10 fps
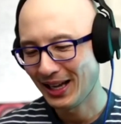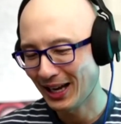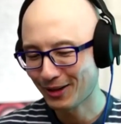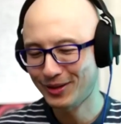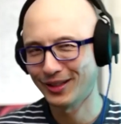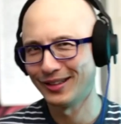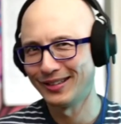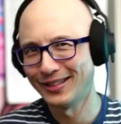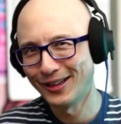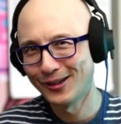And I was
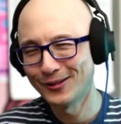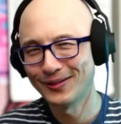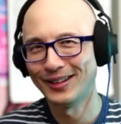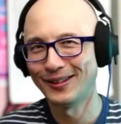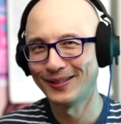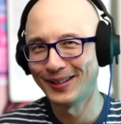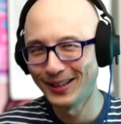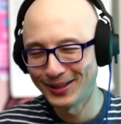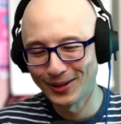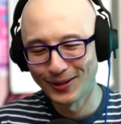thinking, no, I don't
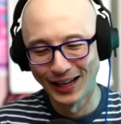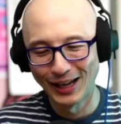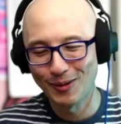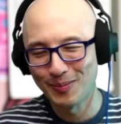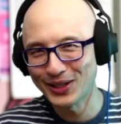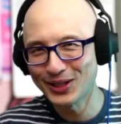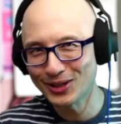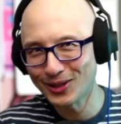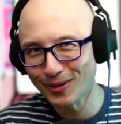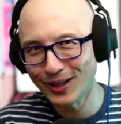think so. I have a
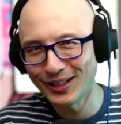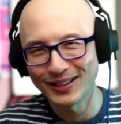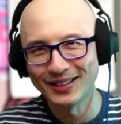business to run.